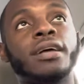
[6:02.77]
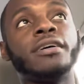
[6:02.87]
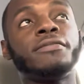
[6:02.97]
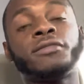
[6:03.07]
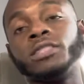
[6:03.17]

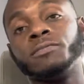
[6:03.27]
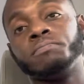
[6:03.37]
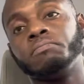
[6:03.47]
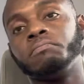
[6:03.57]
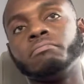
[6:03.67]
life was
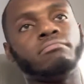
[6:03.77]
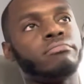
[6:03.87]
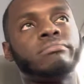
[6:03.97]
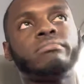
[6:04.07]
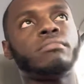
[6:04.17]

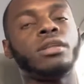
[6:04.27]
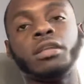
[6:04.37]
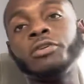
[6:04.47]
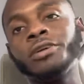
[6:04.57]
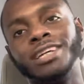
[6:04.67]

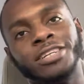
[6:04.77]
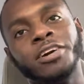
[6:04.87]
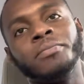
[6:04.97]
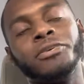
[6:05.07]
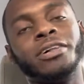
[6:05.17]
literally
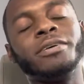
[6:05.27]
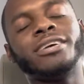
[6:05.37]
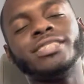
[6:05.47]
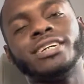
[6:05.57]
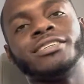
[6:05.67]
turmoil
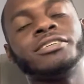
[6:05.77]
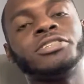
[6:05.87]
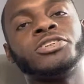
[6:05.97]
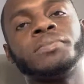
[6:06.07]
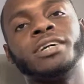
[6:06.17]
because I couldn't
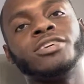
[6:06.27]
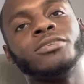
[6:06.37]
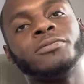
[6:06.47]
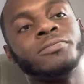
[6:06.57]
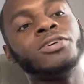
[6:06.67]
control my
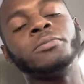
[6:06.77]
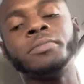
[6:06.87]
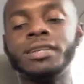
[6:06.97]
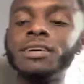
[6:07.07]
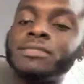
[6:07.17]

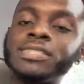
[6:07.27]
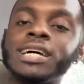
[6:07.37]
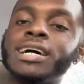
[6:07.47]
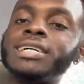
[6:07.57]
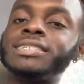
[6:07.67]
dopamine levels,
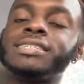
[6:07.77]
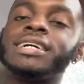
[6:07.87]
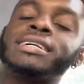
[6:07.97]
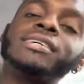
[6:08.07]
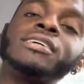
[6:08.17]
guys.
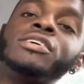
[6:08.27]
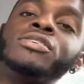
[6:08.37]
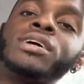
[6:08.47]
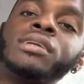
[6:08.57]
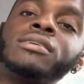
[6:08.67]
Like,
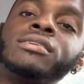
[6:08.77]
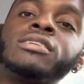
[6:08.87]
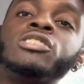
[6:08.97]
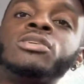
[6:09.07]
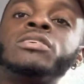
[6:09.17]
you gotta learn to
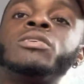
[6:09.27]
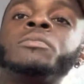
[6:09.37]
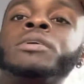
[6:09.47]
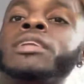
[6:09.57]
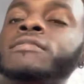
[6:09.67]
control your
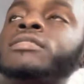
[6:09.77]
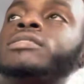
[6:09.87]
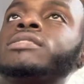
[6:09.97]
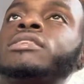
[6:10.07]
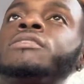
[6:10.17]
dopamine
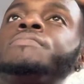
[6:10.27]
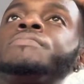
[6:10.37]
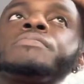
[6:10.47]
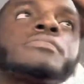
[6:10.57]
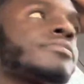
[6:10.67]
levels, you know?
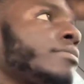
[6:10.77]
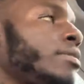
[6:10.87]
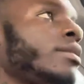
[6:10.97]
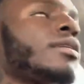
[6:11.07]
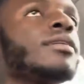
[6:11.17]

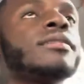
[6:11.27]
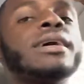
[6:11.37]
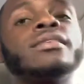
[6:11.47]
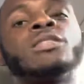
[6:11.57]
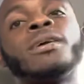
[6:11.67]

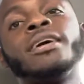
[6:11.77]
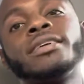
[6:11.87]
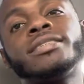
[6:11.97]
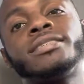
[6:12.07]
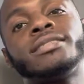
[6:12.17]
Like the
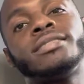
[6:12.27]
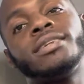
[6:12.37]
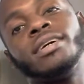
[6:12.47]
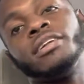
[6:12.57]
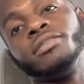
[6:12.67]
spikes,
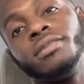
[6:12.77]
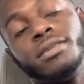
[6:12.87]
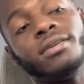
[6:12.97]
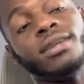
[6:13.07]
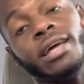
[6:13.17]
and
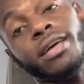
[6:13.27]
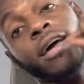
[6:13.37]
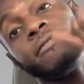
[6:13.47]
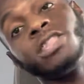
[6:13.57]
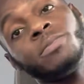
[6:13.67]
like
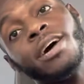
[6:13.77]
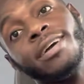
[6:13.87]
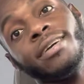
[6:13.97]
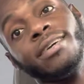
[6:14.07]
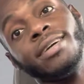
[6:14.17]
every
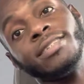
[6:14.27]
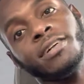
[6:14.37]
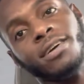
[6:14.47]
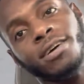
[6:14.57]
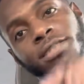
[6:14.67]
spike is
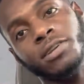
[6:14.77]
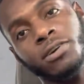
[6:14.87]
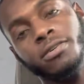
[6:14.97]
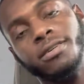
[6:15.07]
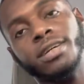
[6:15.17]
gonna cause a
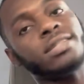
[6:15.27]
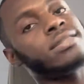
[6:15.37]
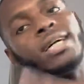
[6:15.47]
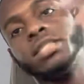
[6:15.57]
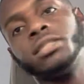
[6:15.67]
low, because
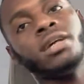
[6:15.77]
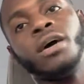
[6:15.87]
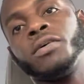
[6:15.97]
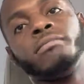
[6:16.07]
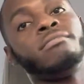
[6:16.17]
that's just
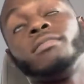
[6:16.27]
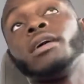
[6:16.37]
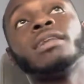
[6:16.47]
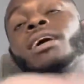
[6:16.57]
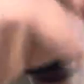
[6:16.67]
how
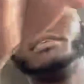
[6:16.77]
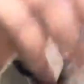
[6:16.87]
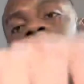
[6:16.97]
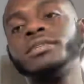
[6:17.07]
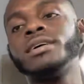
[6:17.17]
like life is,
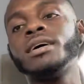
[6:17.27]
you know?